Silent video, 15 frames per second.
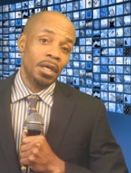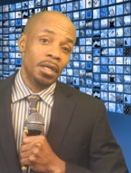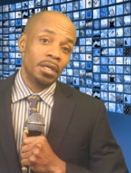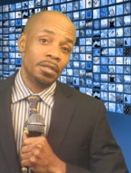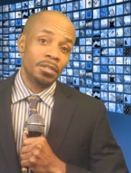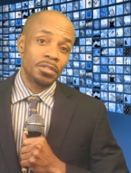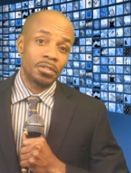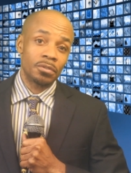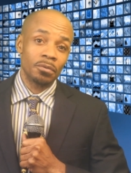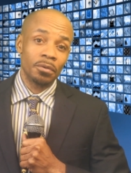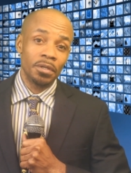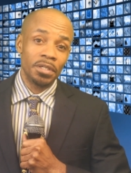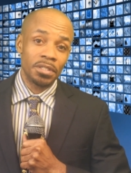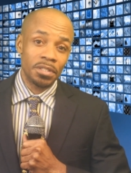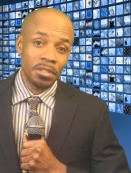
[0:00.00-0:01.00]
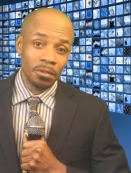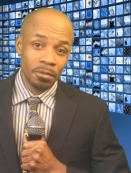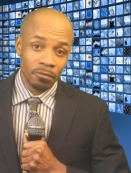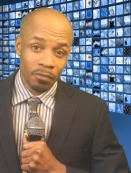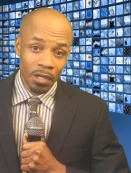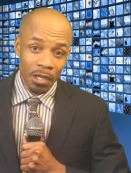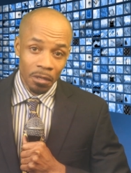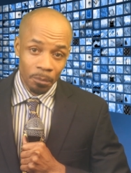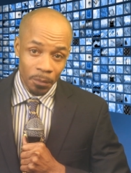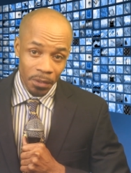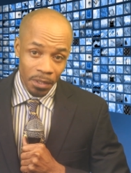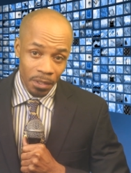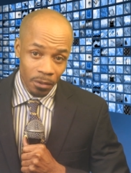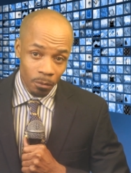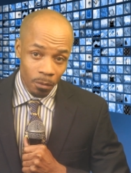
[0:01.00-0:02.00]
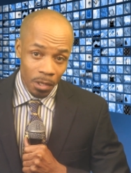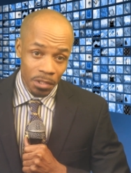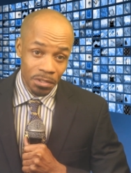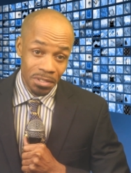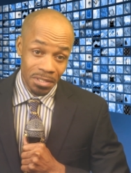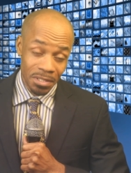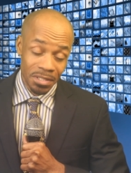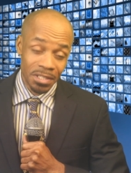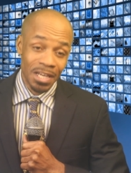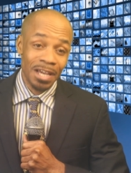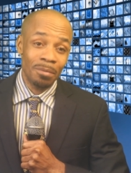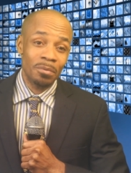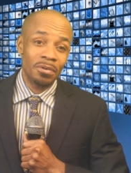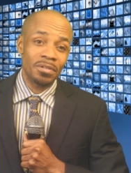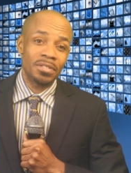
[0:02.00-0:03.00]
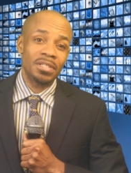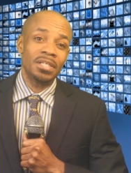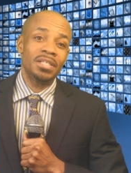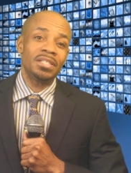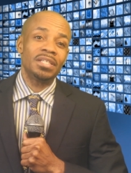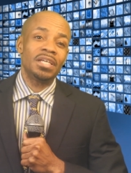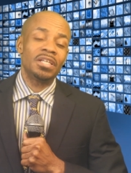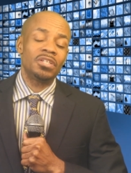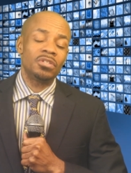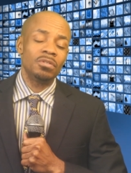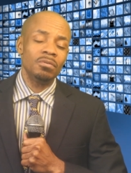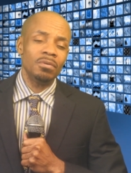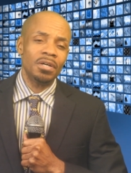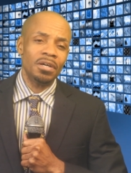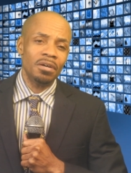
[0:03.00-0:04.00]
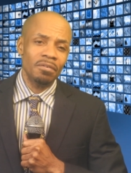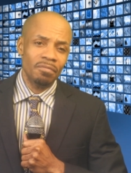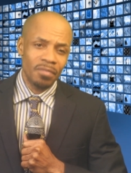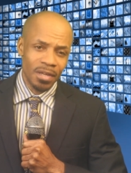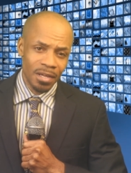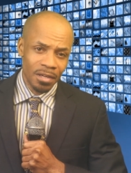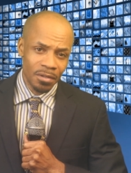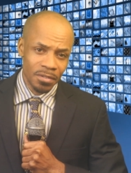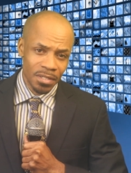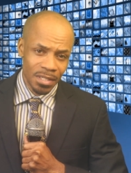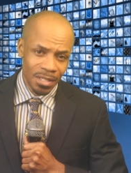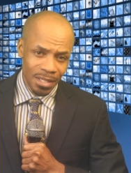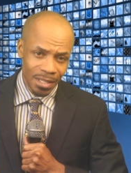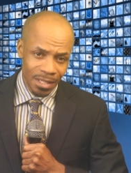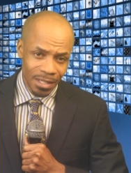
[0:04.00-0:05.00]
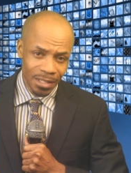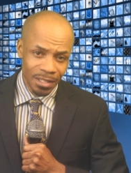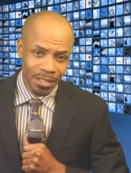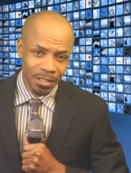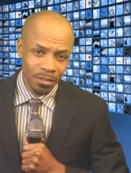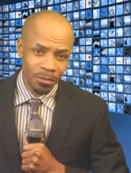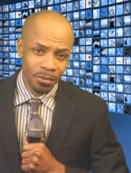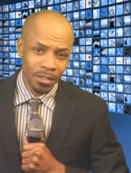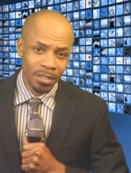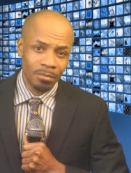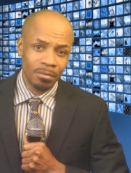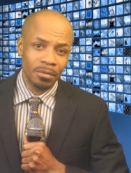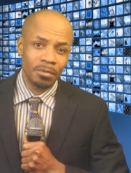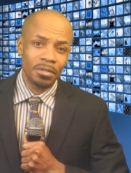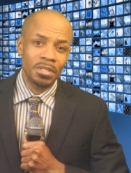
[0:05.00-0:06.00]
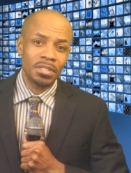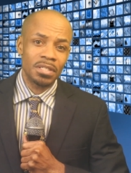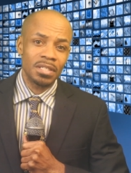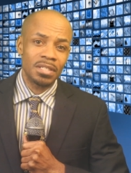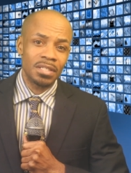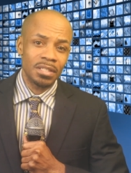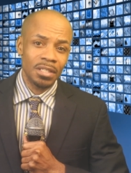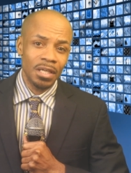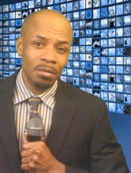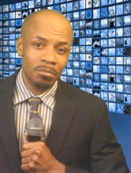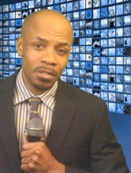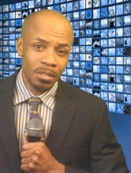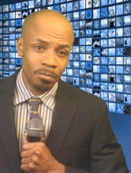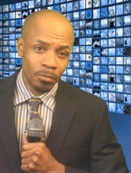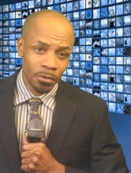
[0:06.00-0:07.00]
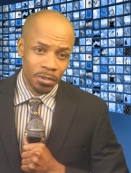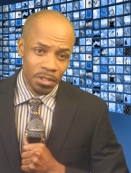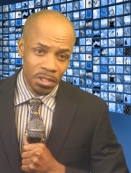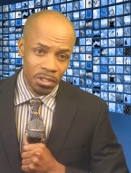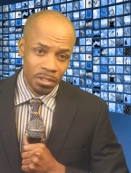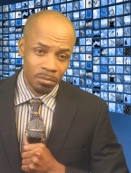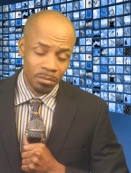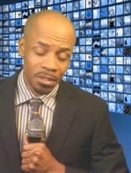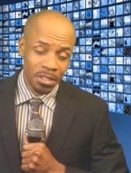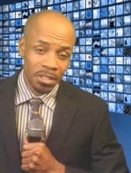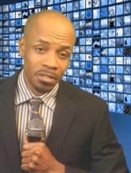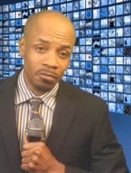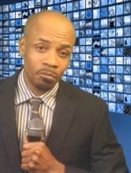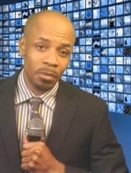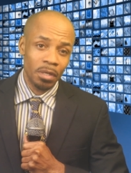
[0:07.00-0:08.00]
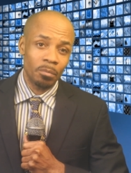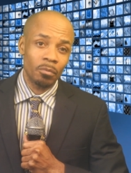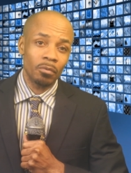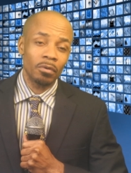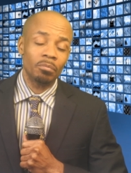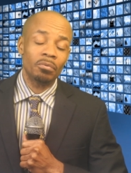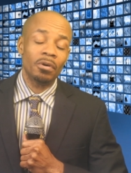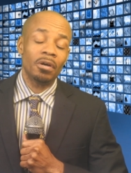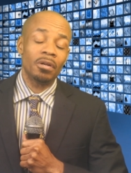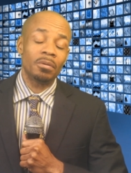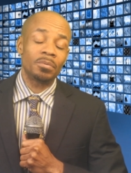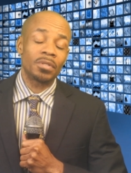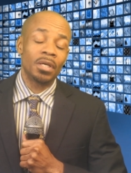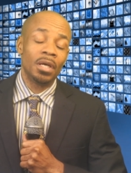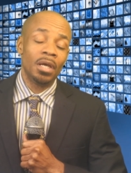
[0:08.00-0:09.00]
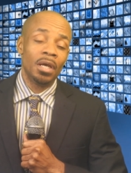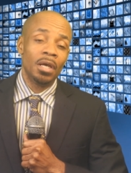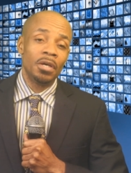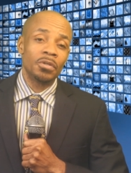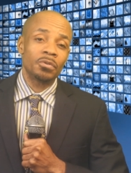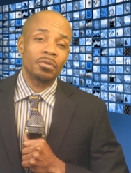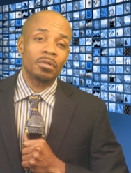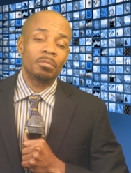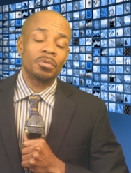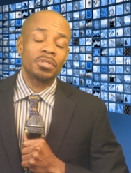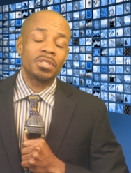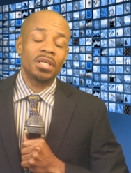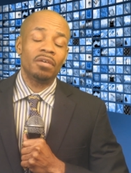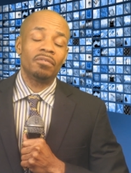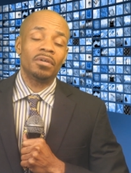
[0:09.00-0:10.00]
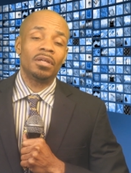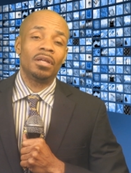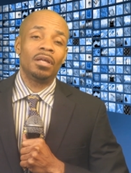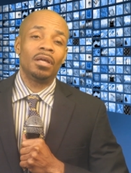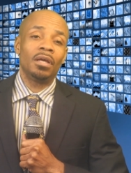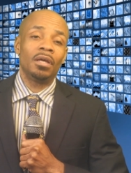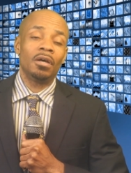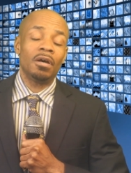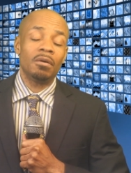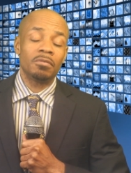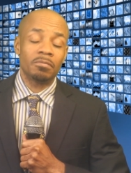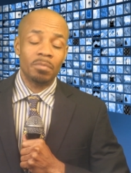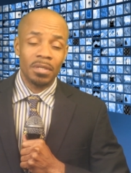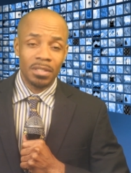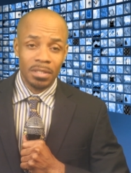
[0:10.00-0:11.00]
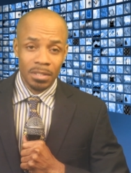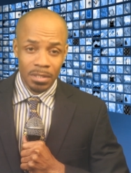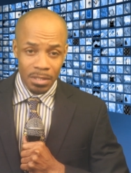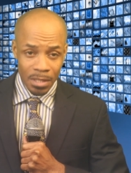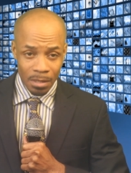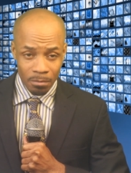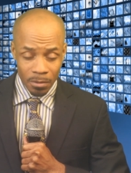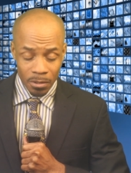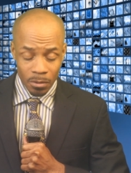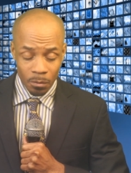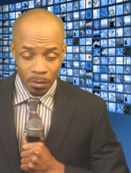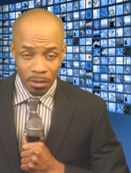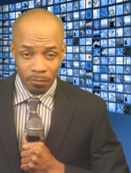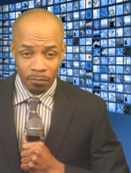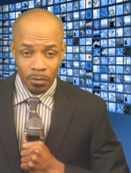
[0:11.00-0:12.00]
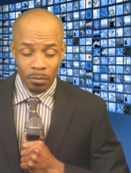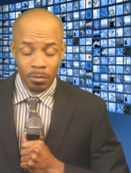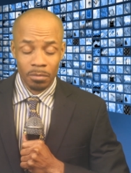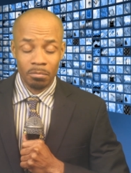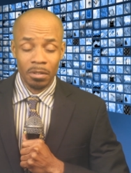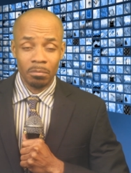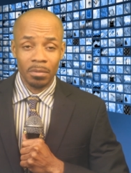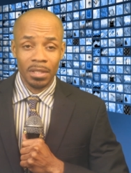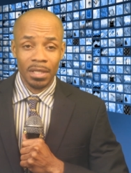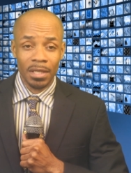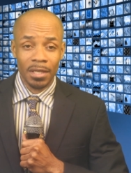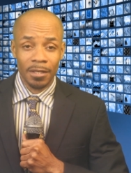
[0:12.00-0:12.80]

Now this story is still developing. The Washington Examiner says that 200,000 illegal immigrants escaped deportation because of paperwork problems. So number seven almost made to the top this week, folks. Big big.